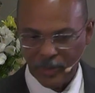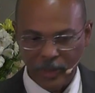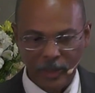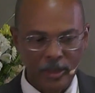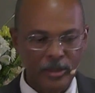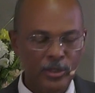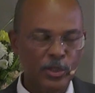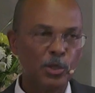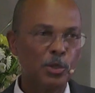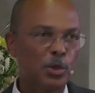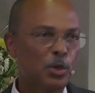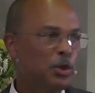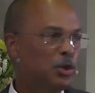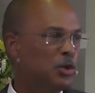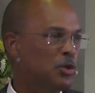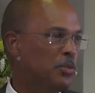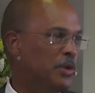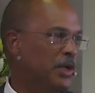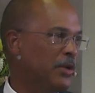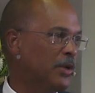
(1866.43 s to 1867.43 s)
So good
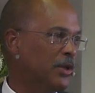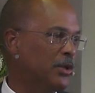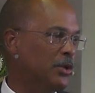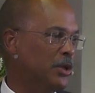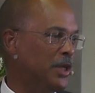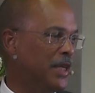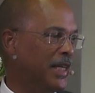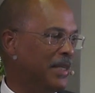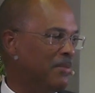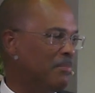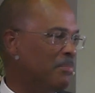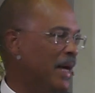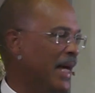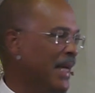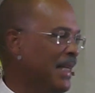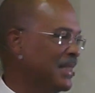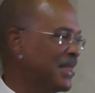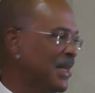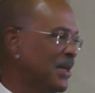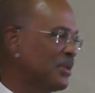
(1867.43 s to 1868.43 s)
to be with you here in
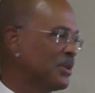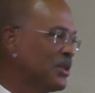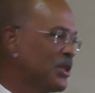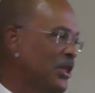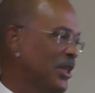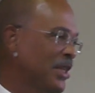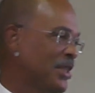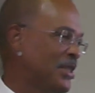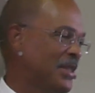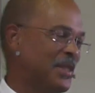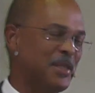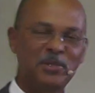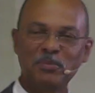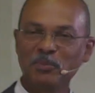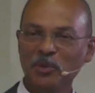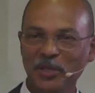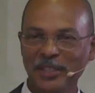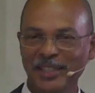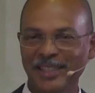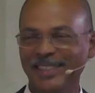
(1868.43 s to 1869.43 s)
Pinetown Church this
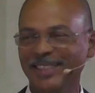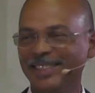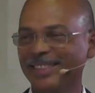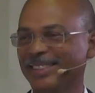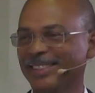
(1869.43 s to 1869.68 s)
morning.